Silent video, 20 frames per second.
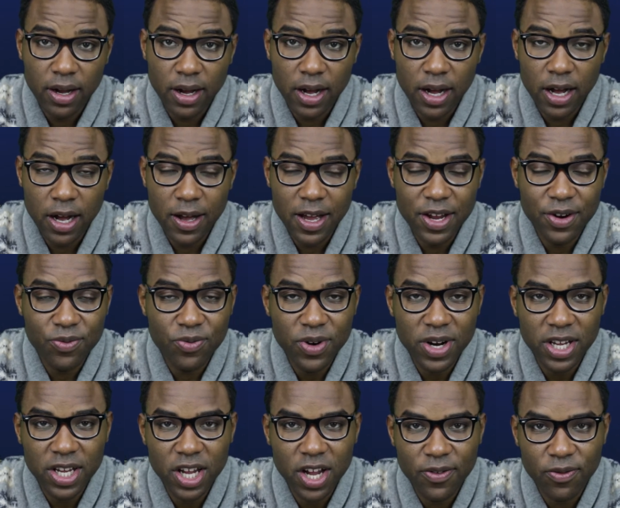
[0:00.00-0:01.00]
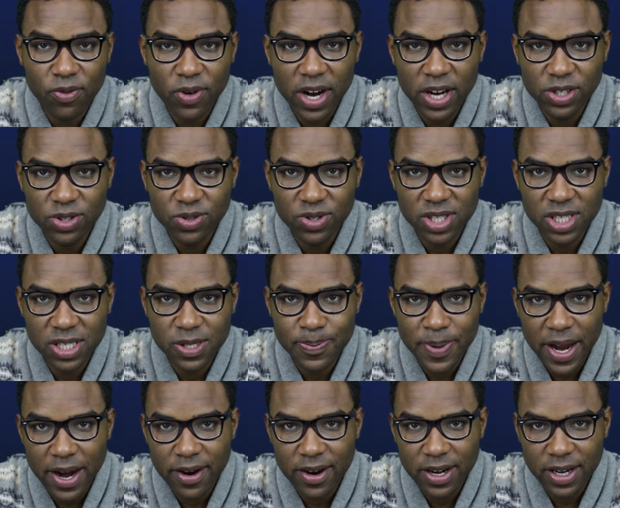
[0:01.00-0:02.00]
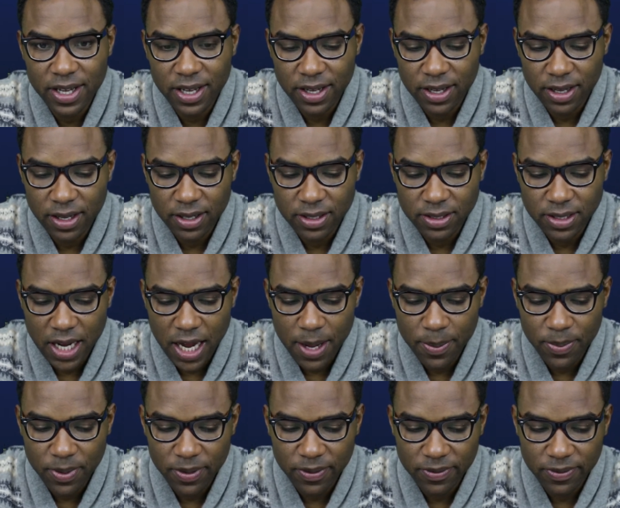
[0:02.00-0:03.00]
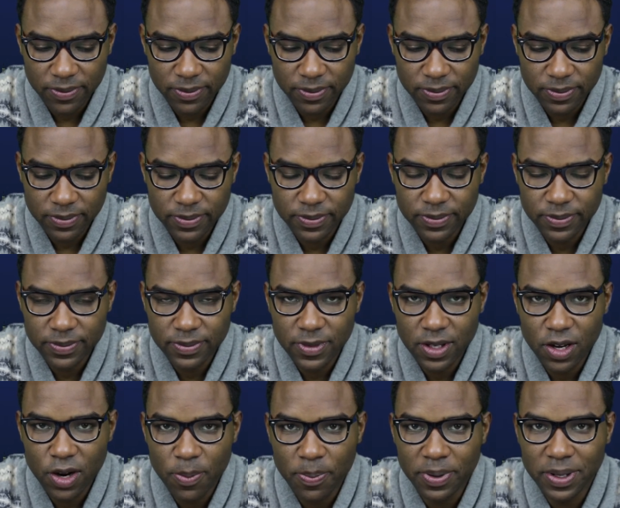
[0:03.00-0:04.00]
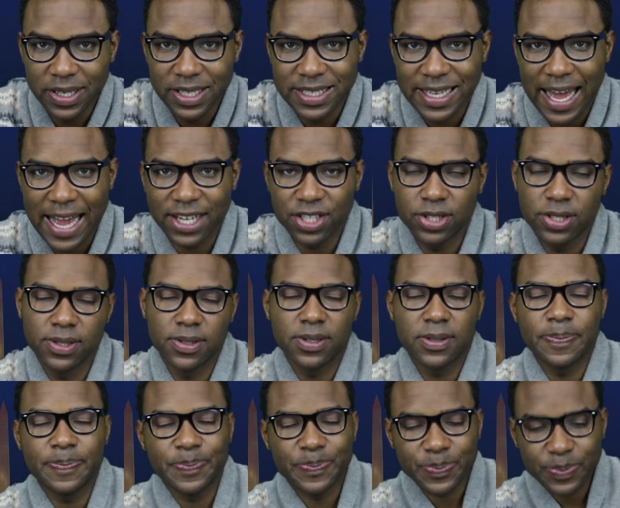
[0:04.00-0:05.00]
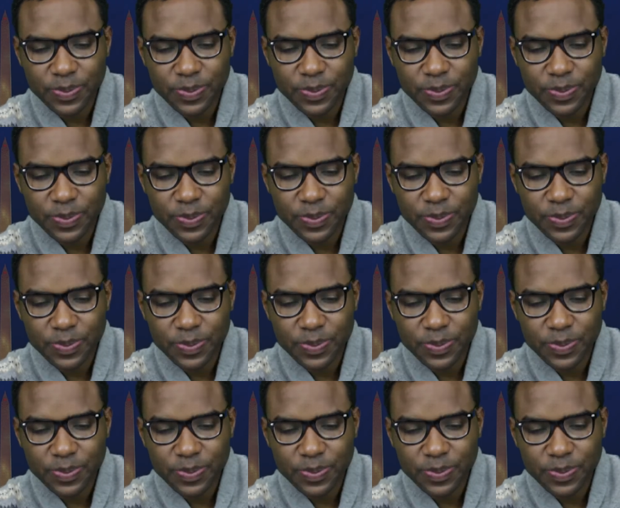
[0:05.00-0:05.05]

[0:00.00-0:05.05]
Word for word: uh, and reeking of racial disparity type of, you know, police actions.